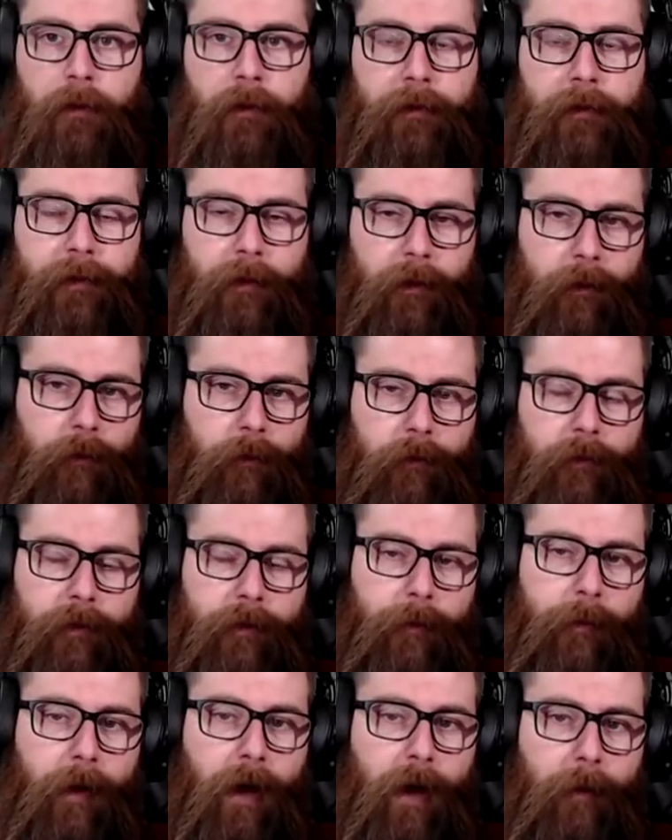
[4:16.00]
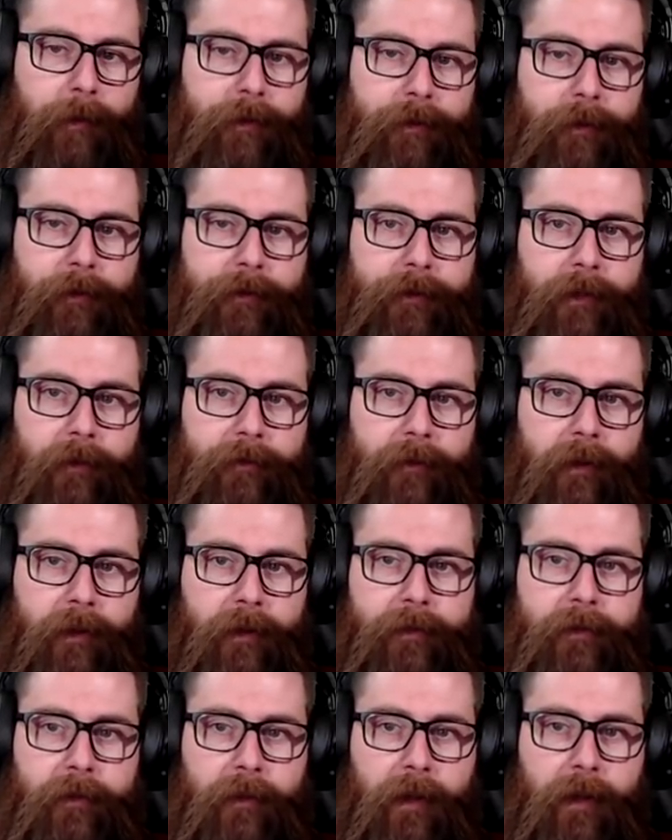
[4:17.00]
So the Bahamut 2-star fight
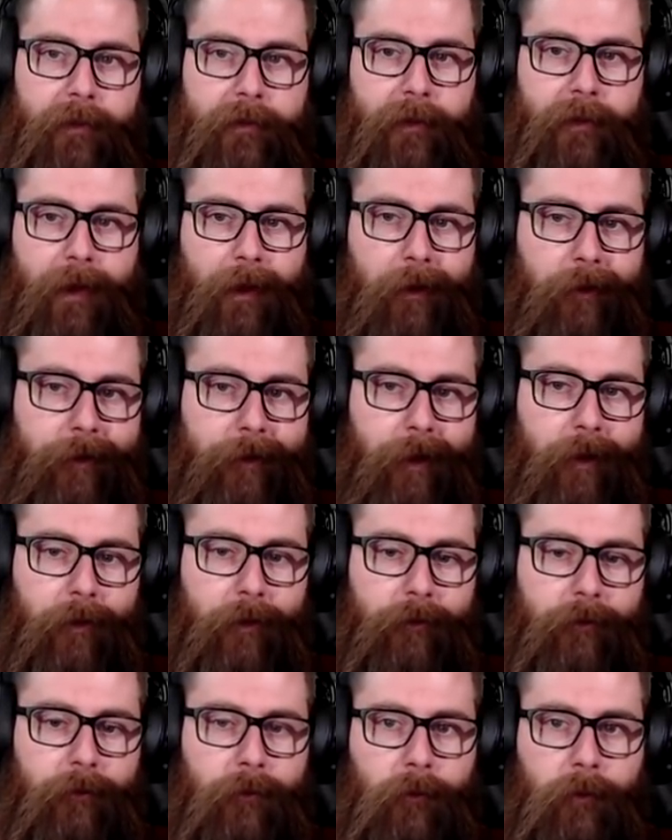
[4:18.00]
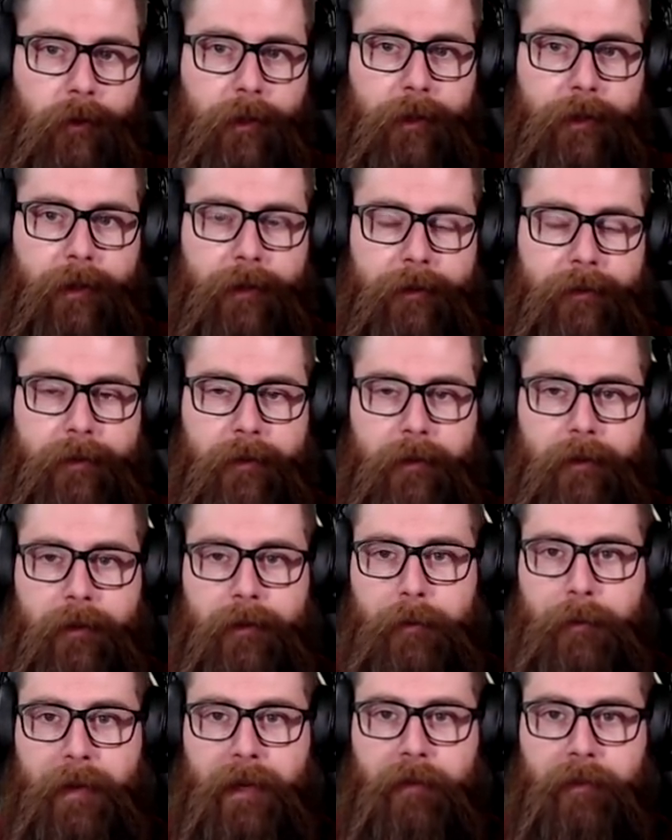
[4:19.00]
still has the countdown where he does the
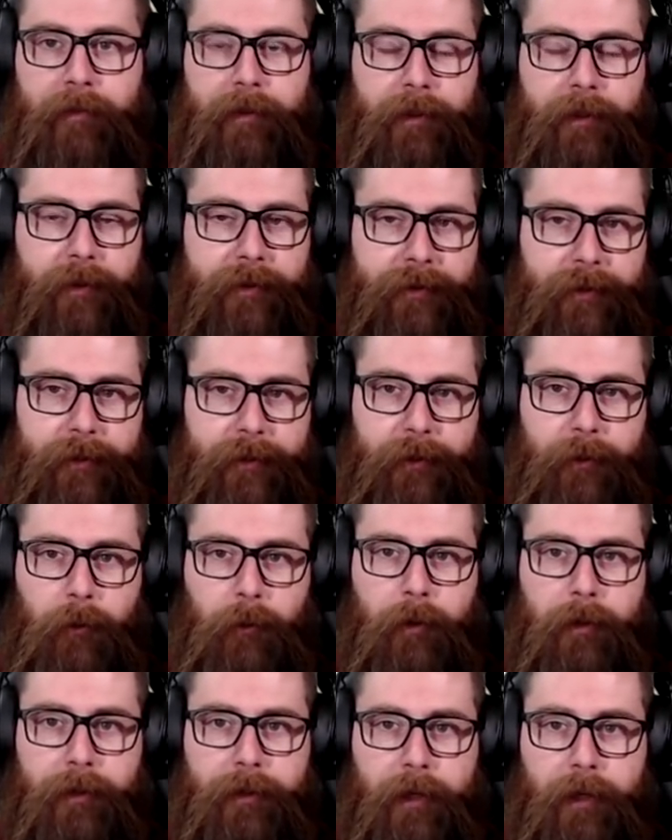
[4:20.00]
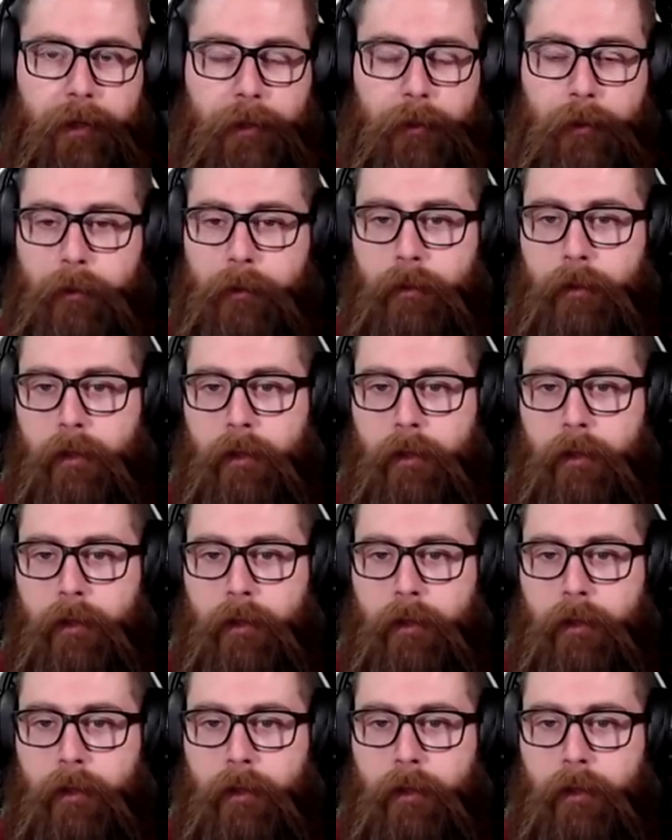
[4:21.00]
Mega Flare 3, 2, 1, go.